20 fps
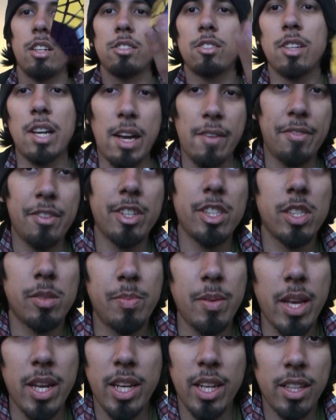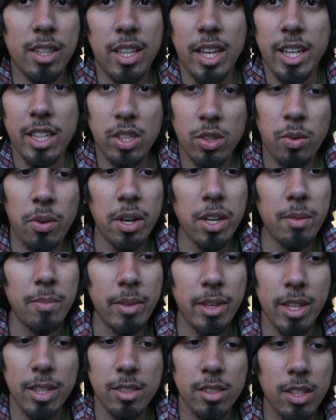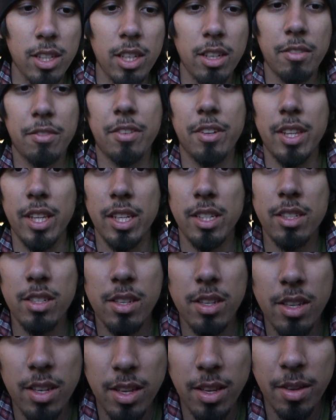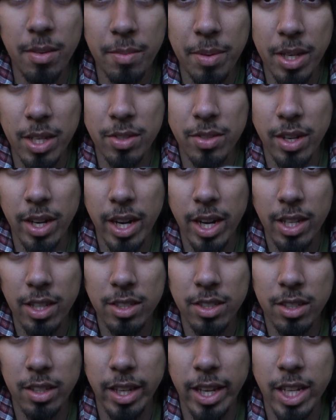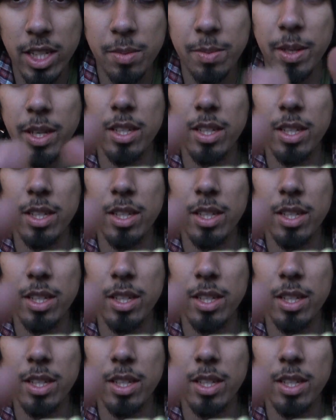So after spending like 20 minutes looking for this piece right here, this little edge